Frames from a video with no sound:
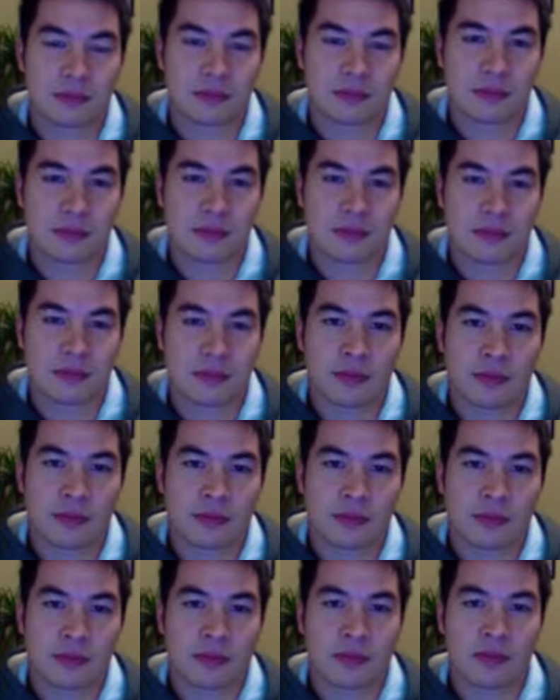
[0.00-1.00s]

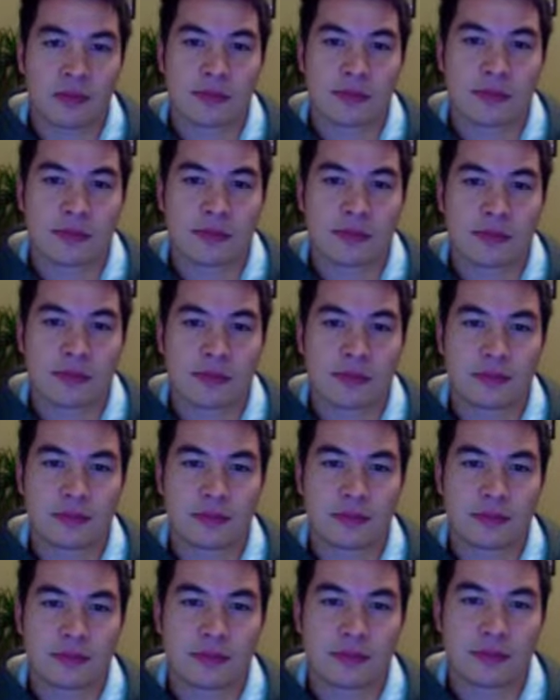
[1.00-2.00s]

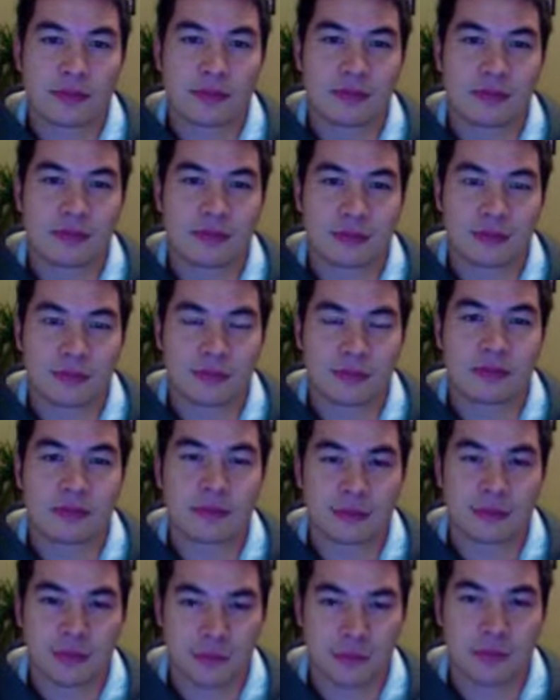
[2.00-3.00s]

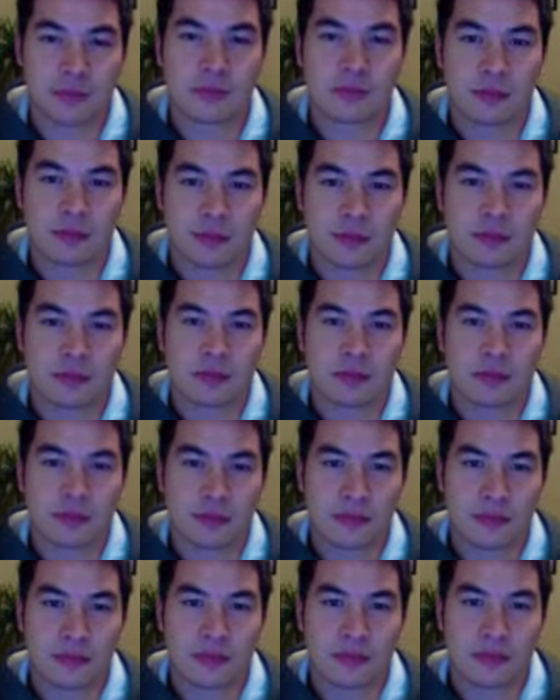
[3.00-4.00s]

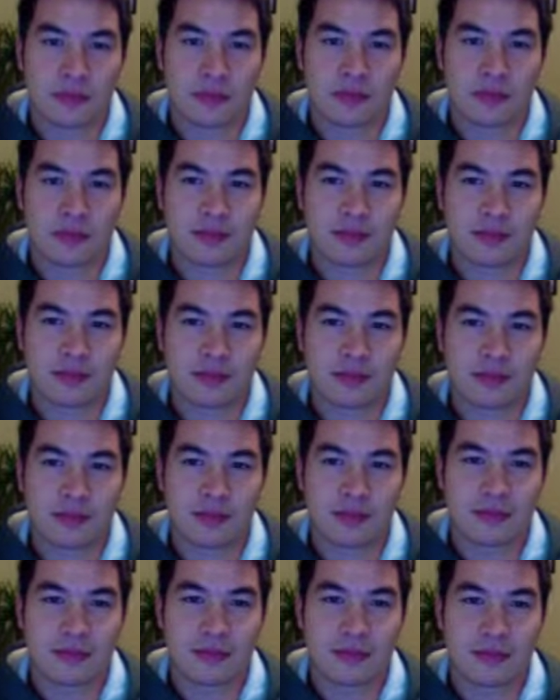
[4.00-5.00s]

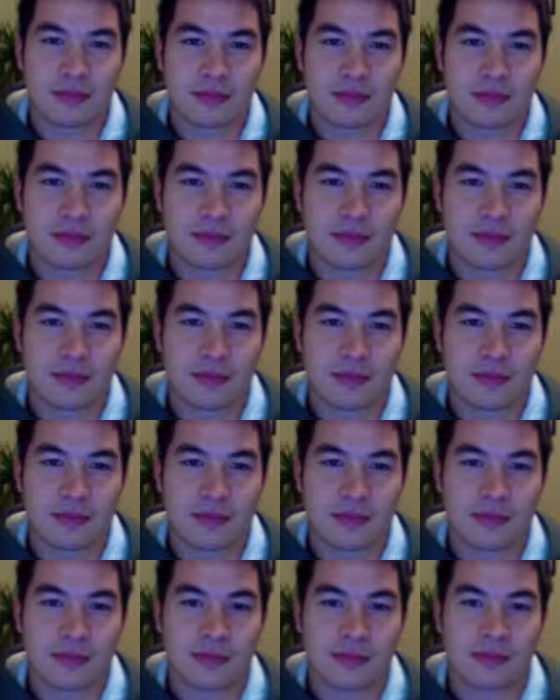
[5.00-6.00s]

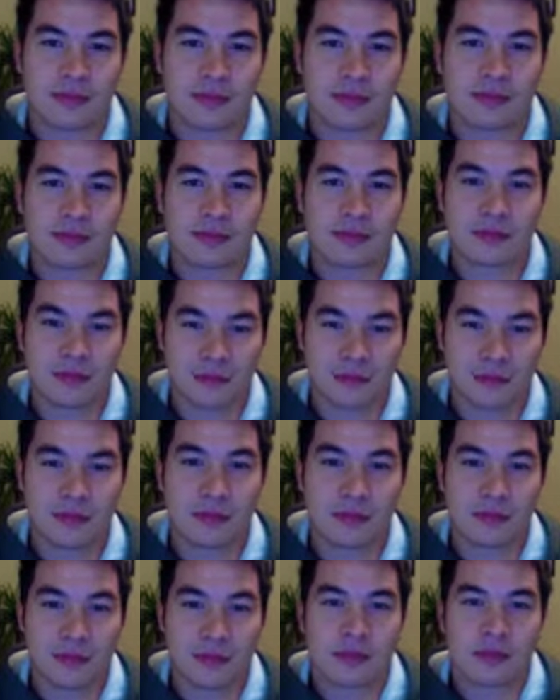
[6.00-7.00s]

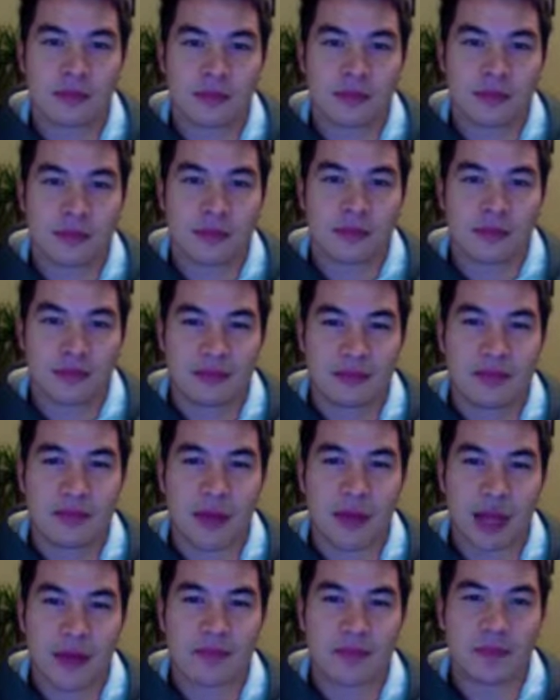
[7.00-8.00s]
No words are spoken by the person on screen.